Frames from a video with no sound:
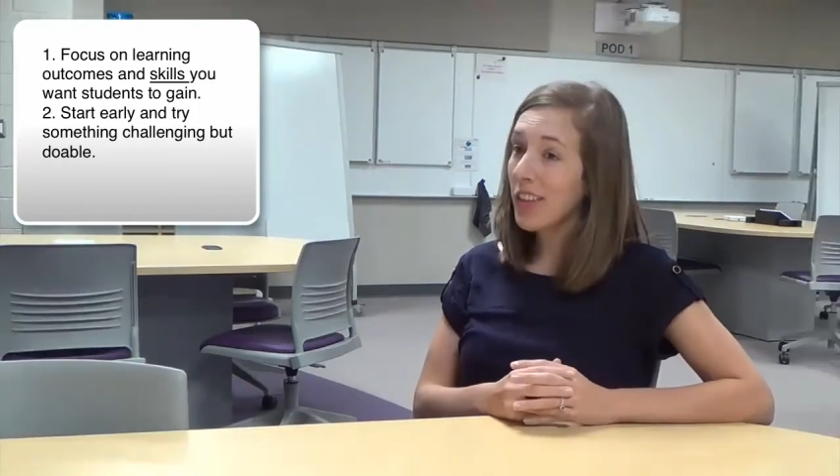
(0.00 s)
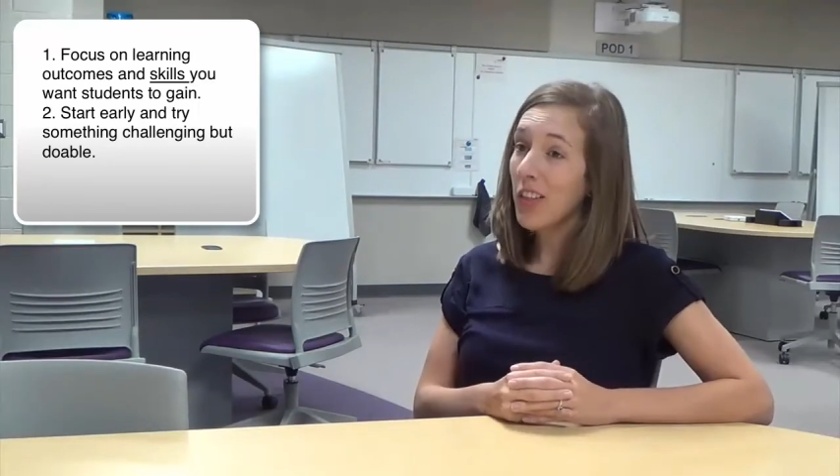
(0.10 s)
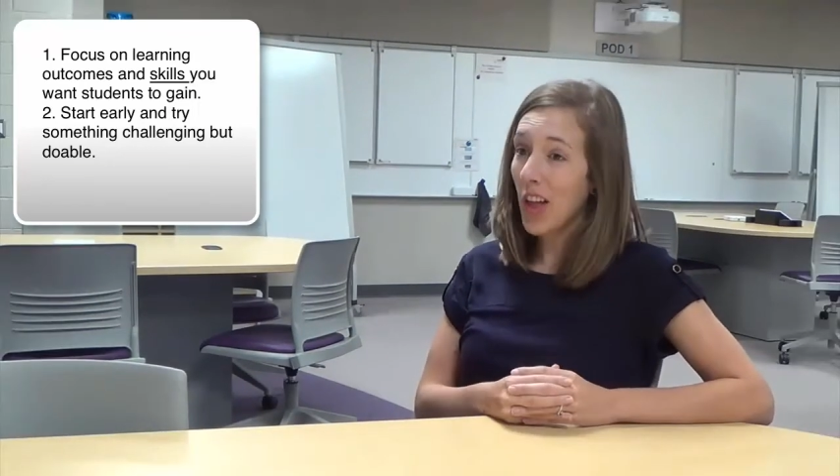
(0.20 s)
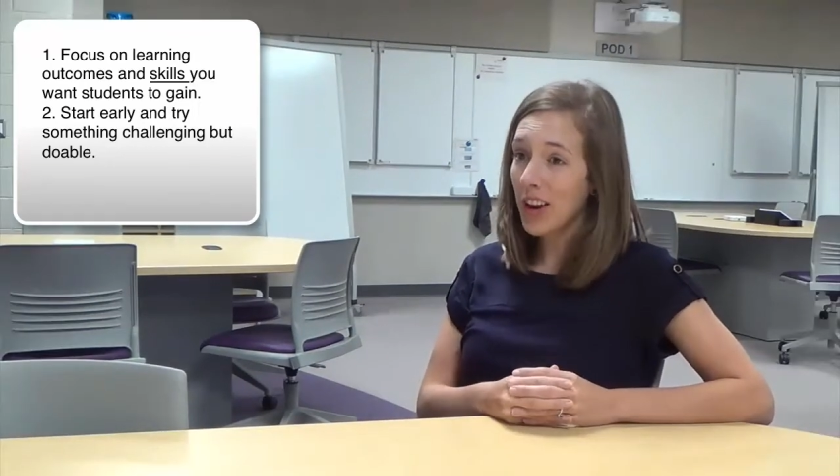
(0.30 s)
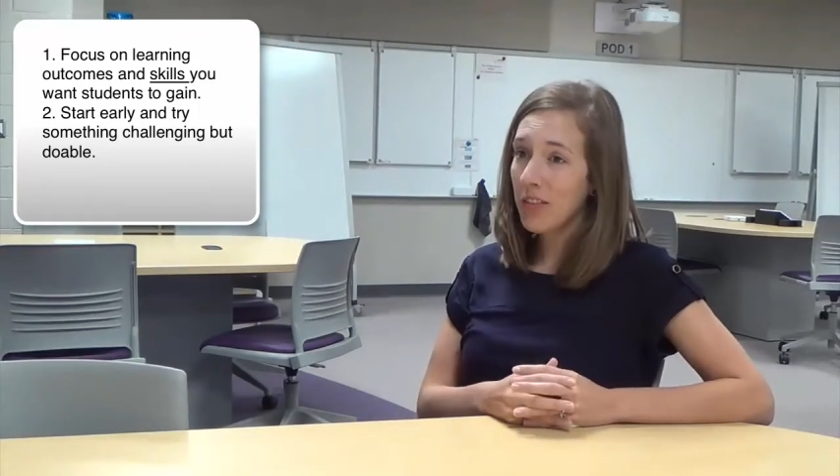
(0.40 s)
A
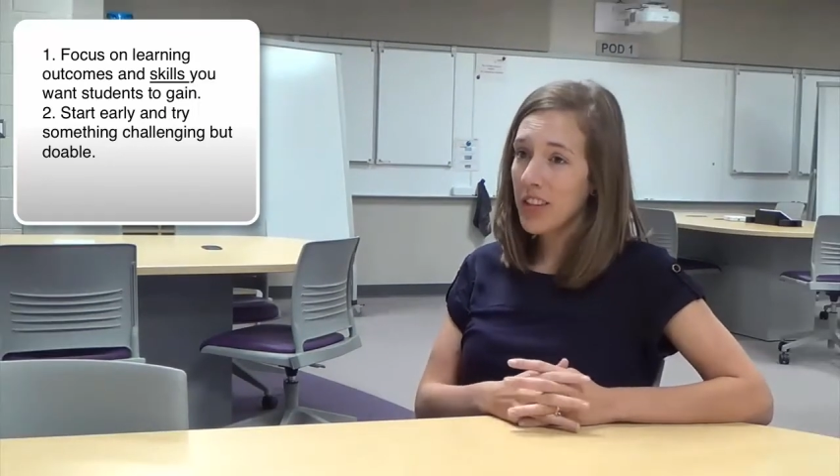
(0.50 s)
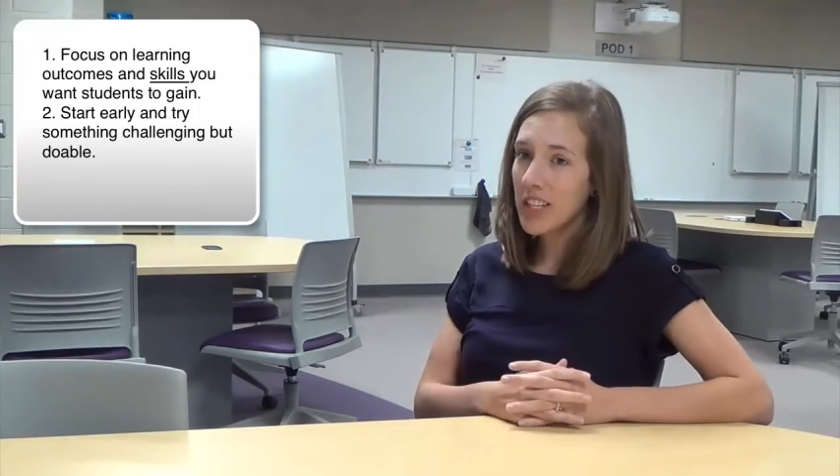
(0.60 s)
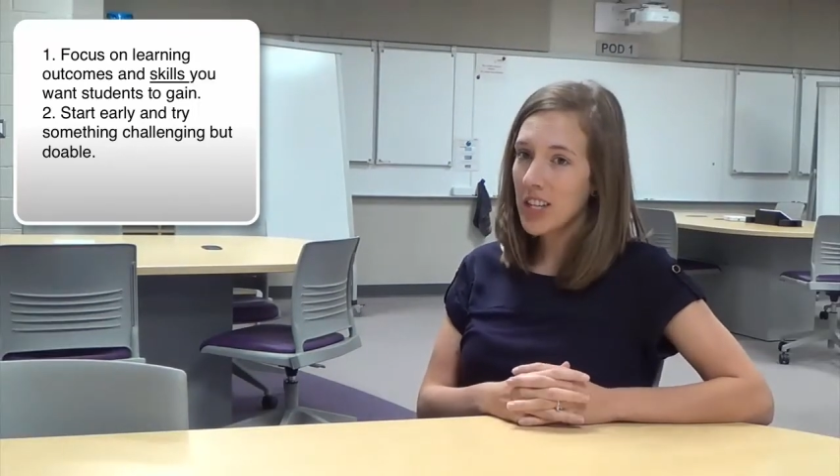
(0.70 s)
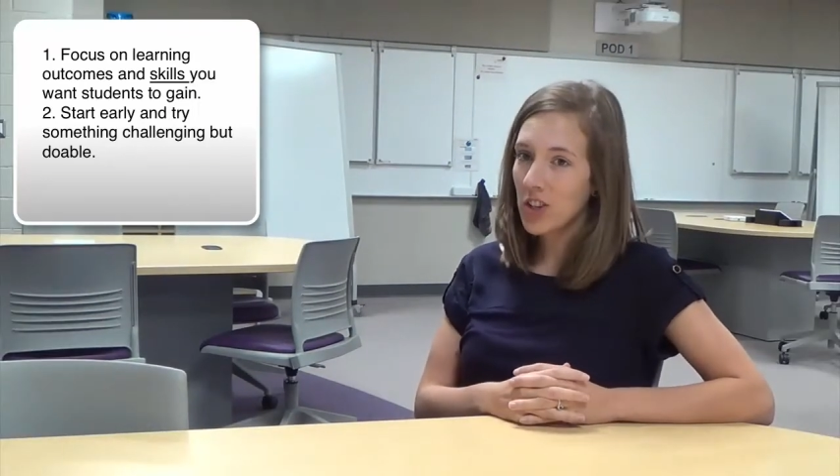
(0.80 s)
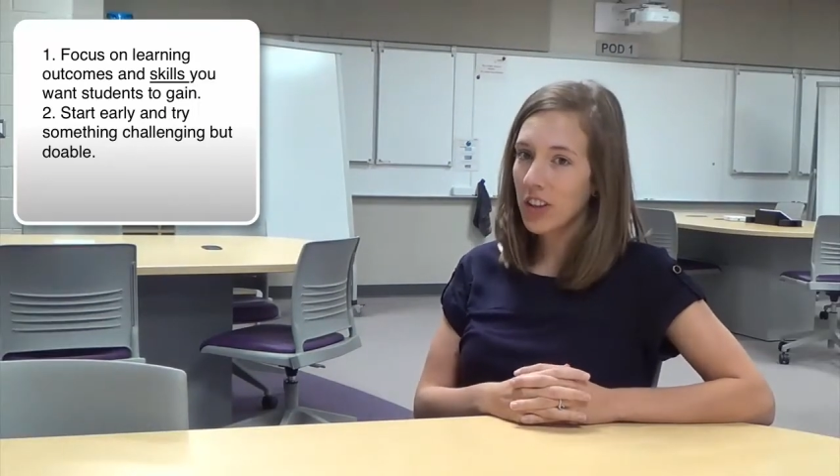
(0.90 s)
lot of the
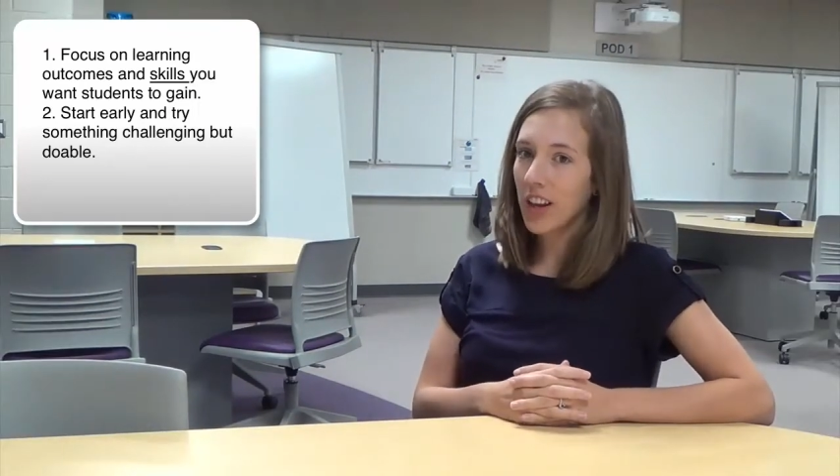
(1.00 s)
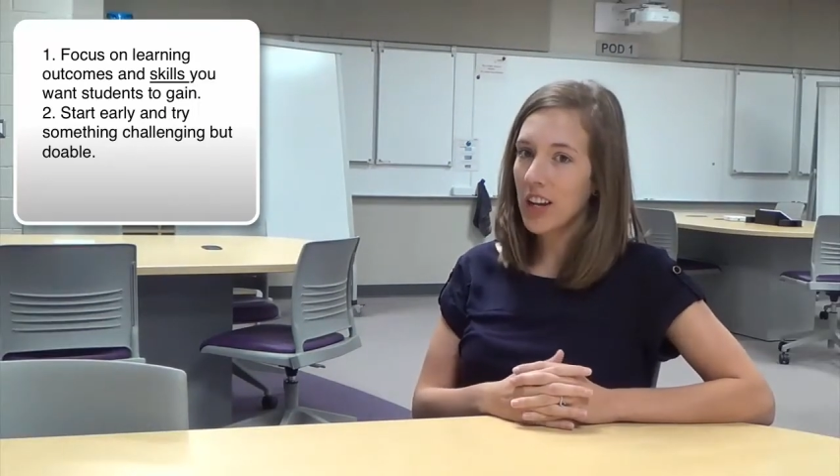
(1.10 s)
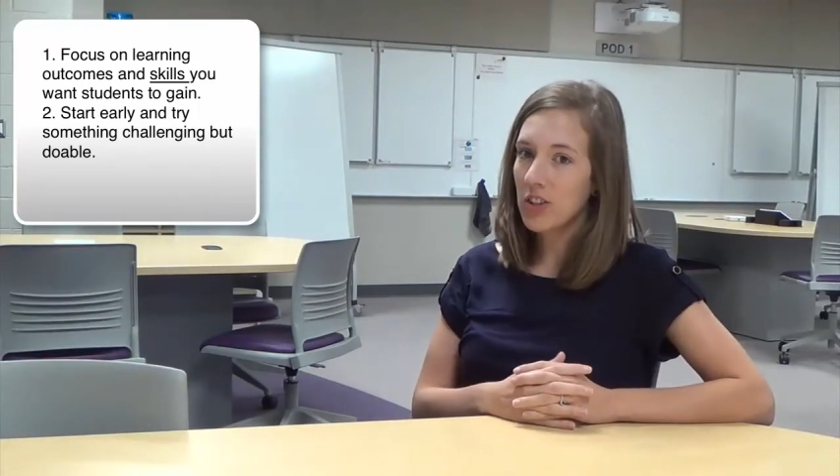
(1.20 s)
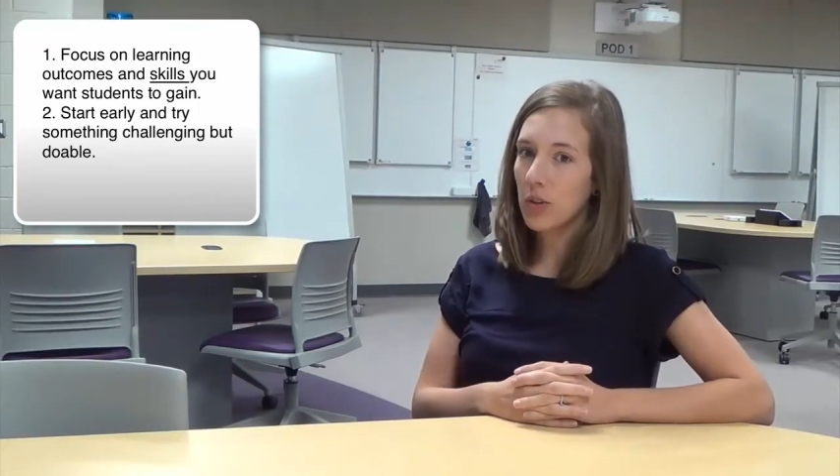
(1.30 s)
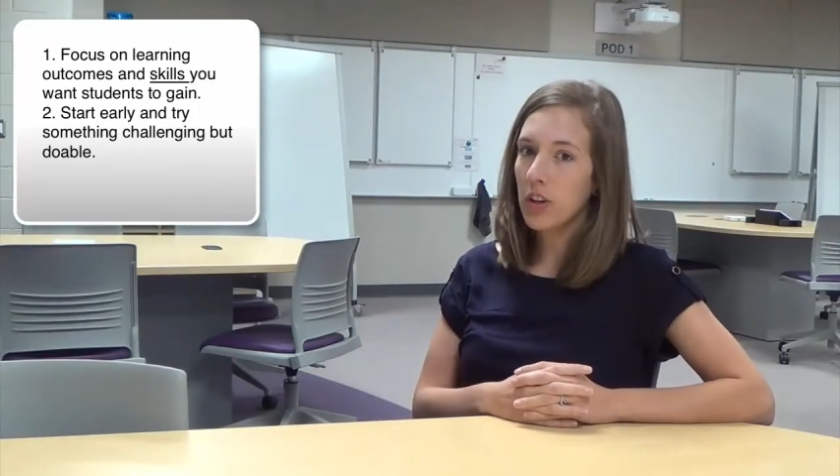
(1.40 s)
teaching that
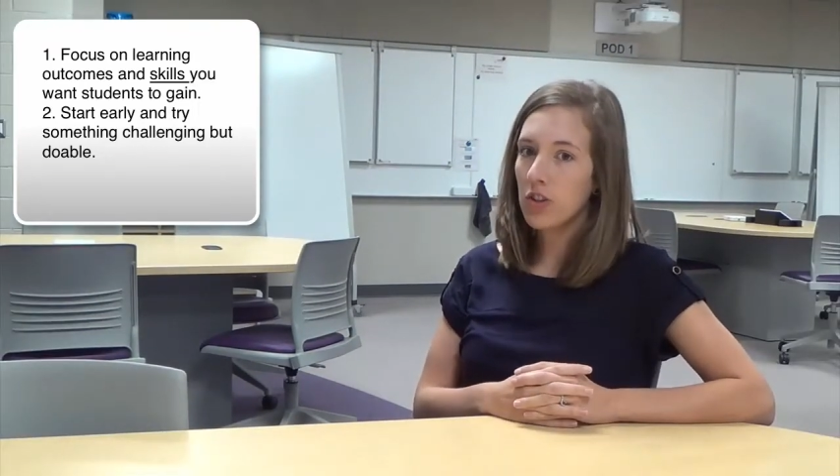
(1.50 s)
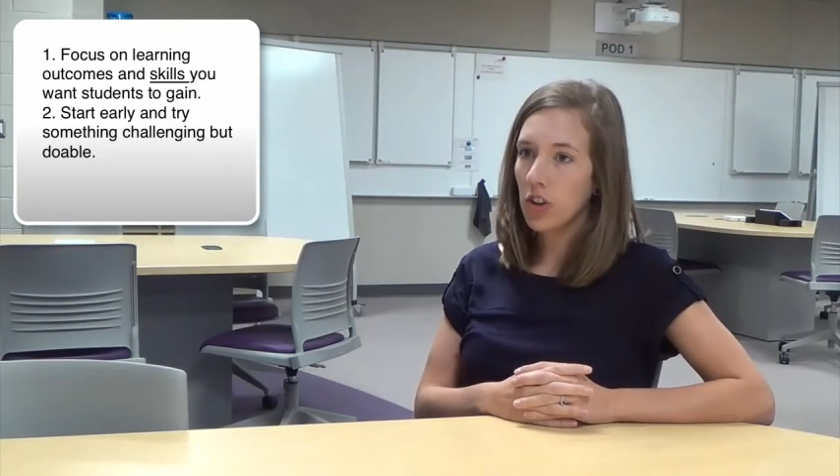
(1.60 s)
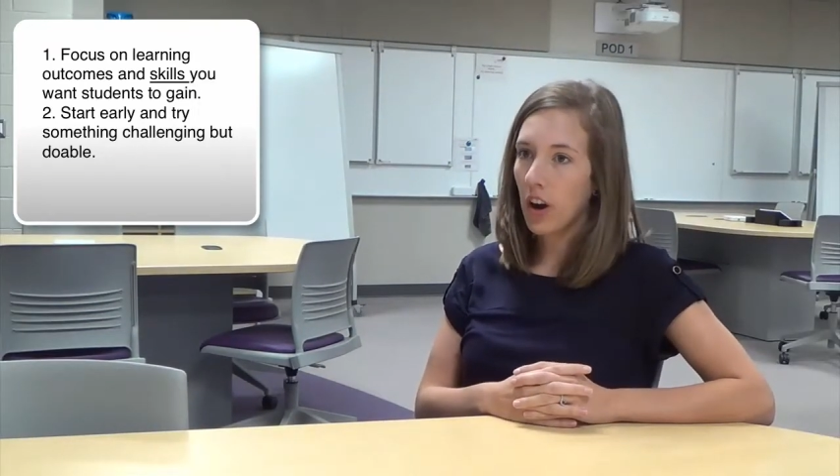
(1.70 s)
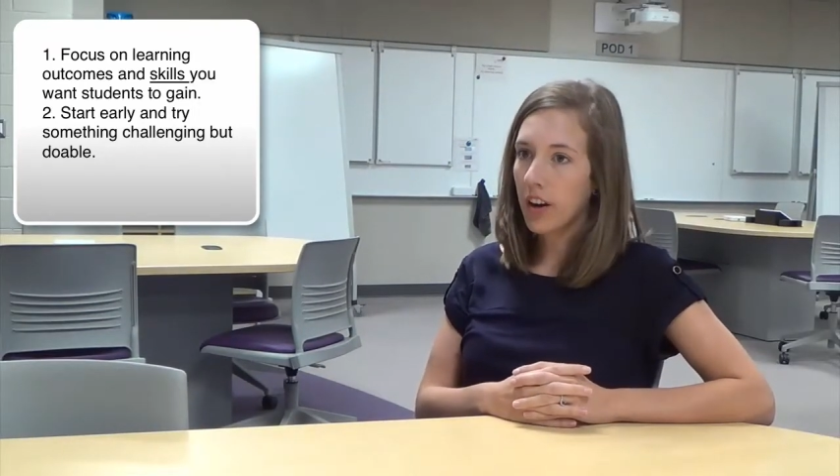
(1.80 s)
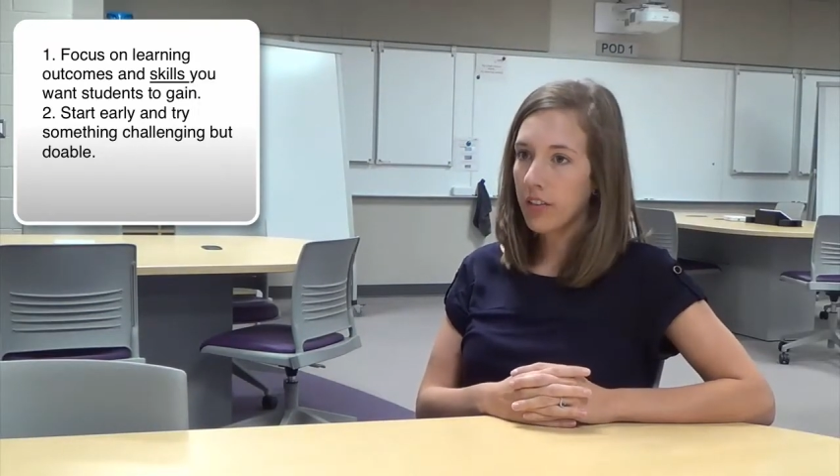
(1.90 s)
I do in
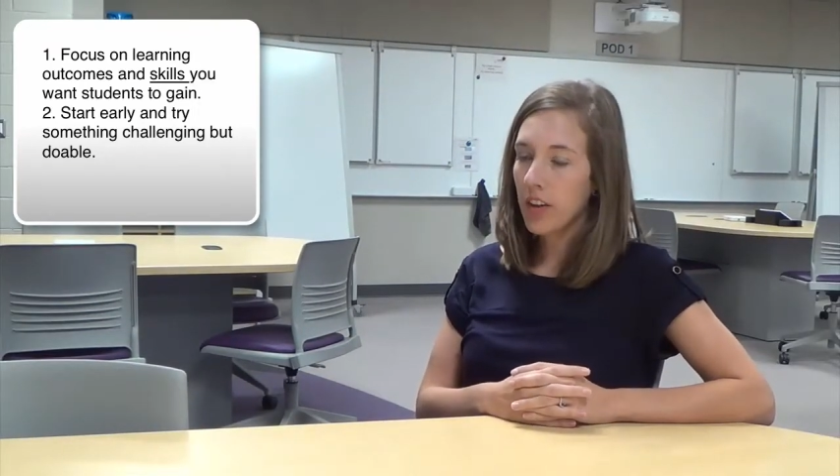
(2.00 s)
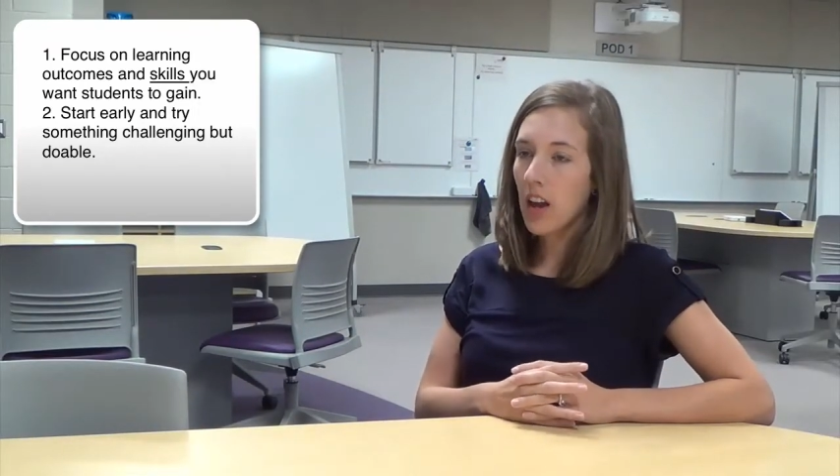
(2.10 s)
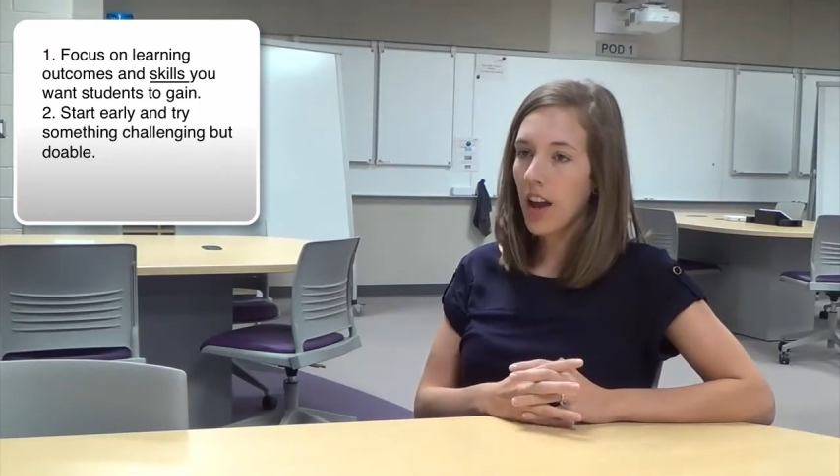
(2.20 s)
geography,